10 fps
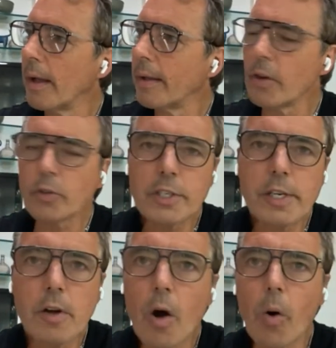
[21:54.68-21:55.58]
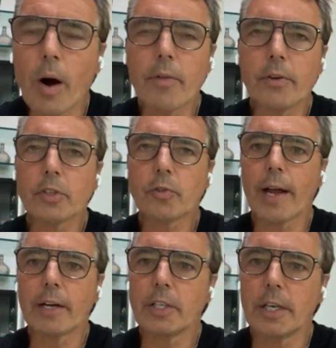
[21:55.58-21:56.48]
there's no other
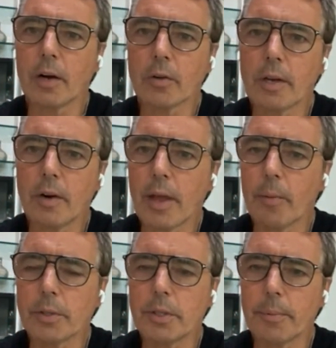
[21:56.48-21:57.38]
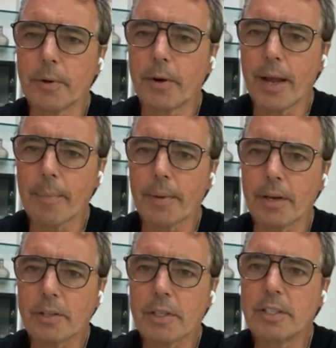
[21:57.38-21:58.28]
strategy out there that will double your
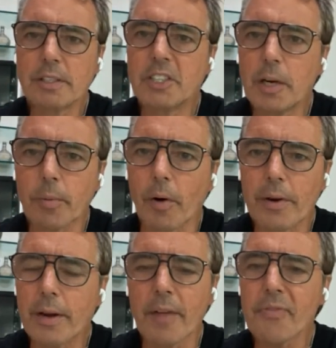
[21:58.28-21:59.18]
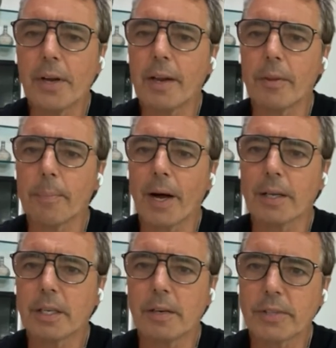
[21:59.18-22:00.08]
happiness. Zero, nothing in the
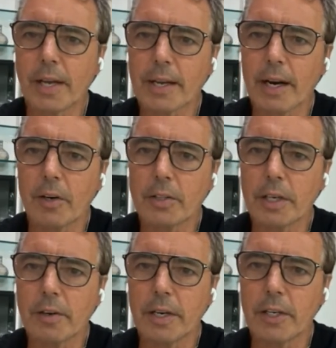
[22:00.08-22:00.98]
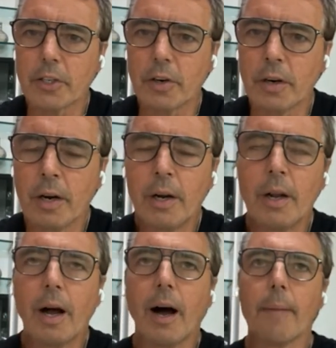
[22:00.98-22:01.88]
positive psychology literature.
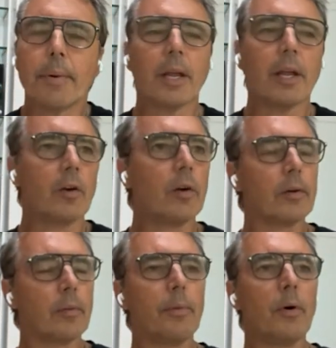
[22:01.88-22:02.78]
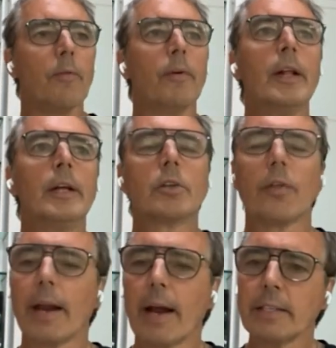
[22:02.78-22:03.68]
But here, move. So then I